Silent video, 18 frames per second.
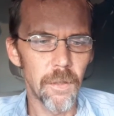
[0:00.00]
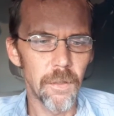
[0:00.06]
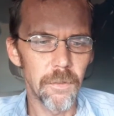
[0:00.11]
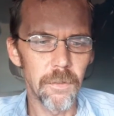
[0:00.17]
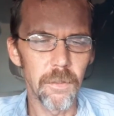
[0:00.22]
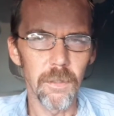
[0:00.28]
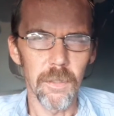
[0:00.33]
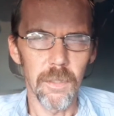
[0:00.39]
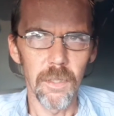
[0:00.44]

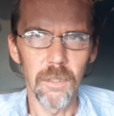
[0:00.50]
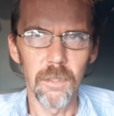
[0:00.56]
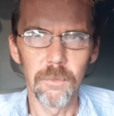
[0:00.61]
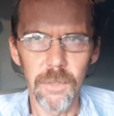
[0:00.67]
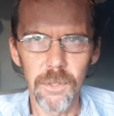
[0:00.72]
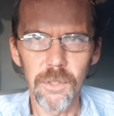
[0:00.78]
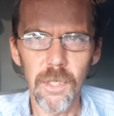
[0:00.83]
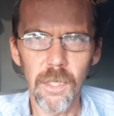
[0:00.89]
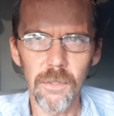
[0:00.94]
the
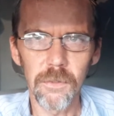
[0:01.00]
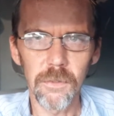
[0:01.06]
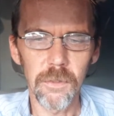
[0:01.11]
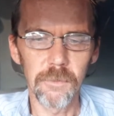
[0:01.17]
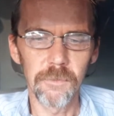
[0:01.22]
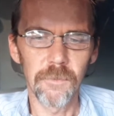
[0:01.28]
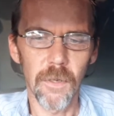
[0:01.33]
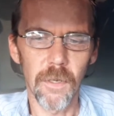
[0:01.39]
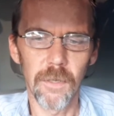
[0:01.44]
Kilimanjaro
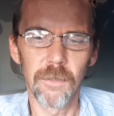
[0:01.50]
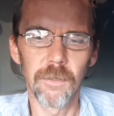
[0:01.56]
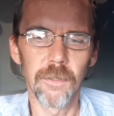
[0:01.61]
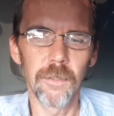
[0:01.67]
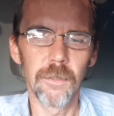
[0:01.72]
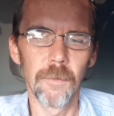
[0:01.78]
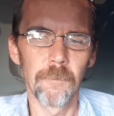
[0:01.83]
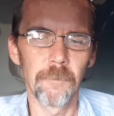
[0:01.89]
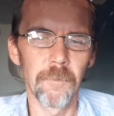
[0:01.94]
Safari.
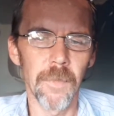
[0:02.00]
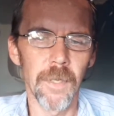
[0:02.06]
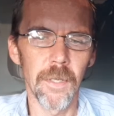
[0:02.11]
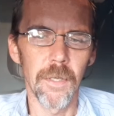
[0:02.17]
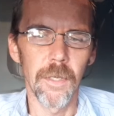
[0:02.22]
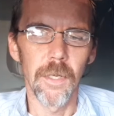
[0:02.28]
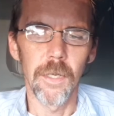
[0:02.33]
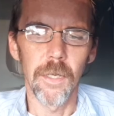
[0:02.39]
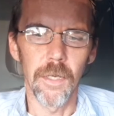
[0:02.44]

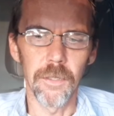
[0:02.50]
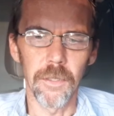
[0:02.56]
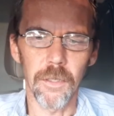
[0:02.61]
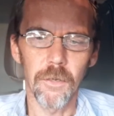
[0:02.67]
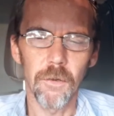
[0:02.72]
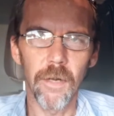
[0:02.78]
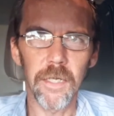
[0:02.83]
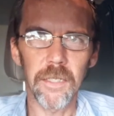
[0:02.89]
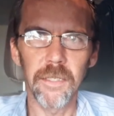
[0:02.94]
And the
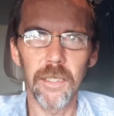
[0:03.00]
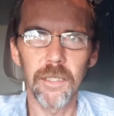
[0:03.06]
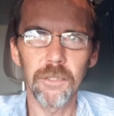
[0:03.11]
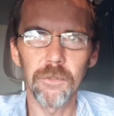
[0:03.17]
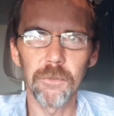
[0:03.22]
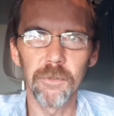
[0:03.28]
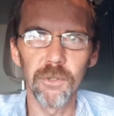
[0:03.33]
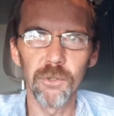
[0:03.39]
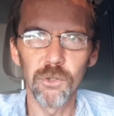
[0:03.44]
correct
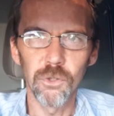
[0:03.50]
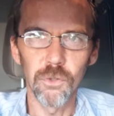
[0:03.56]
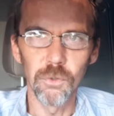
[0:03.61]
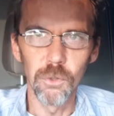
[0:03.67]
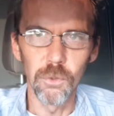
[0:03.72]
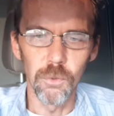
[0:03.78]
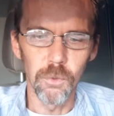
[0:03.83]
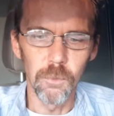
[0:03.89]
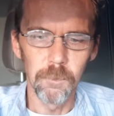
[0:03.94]
answer is
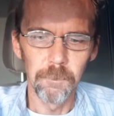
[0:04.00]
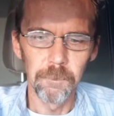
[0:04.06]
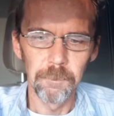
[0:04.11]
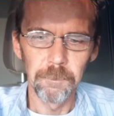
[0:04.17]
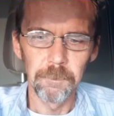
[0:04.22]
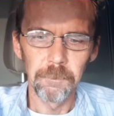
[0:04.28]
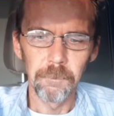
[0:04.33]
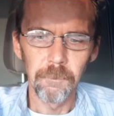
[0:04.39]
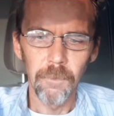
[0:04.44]
true.
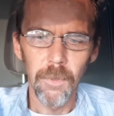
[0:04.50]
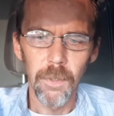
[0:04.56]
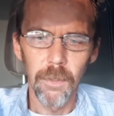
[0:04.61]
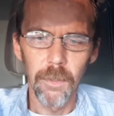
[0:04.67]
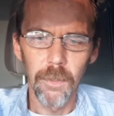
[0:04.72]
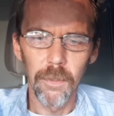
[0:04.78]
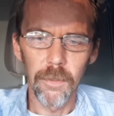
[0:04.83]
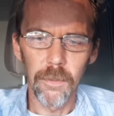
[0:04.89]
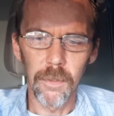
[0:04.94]

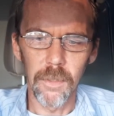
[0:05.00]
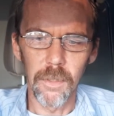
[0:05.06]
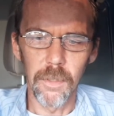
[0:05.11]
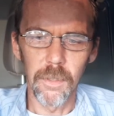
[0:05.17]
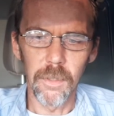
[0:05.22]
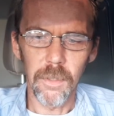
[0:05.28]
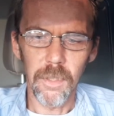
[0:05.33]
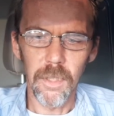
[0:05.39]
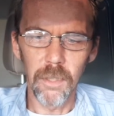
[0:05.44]

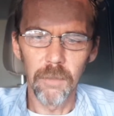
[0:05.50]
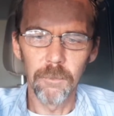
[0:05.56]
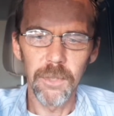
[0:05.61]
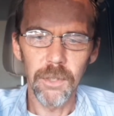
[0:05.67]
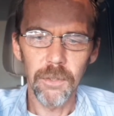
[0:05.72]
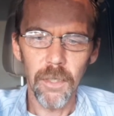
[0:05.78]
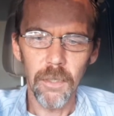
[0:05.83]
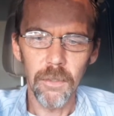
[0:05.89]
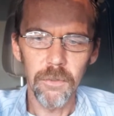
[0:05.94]
The
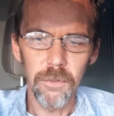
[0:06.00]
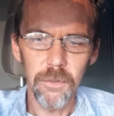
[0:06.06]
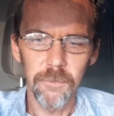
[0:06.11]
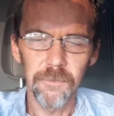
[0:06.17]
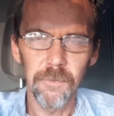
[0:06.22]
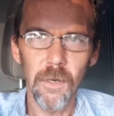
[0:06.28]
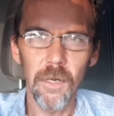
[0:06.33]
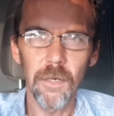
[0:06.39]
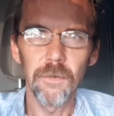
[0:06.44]
Kilimanjaro
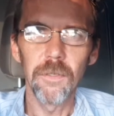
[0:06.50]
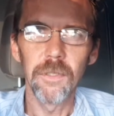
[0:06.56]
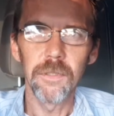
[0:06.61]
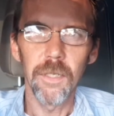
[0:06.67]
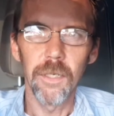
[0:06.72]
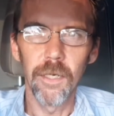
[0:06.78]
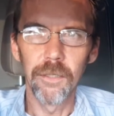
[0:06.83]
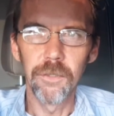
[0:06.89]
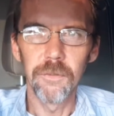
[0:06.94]
Safari is
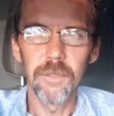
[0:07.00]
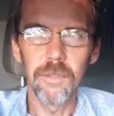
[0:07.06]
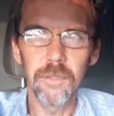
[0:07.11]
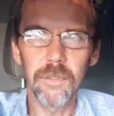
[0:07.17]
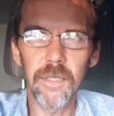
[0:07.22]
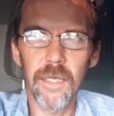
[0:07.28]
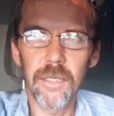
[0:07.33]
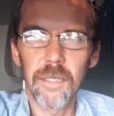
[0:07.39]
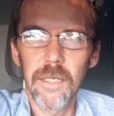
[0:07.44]

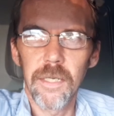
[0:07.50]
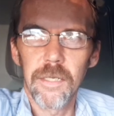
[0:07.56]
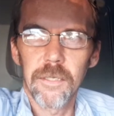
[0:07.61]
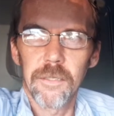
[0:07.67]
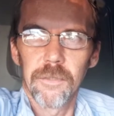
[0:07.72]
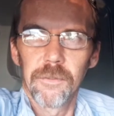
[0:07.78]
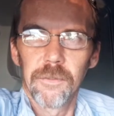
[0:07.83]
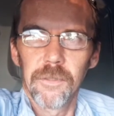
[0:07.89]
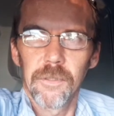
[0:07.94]
110
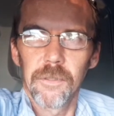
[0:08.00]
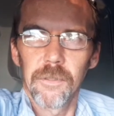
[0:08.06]
acres,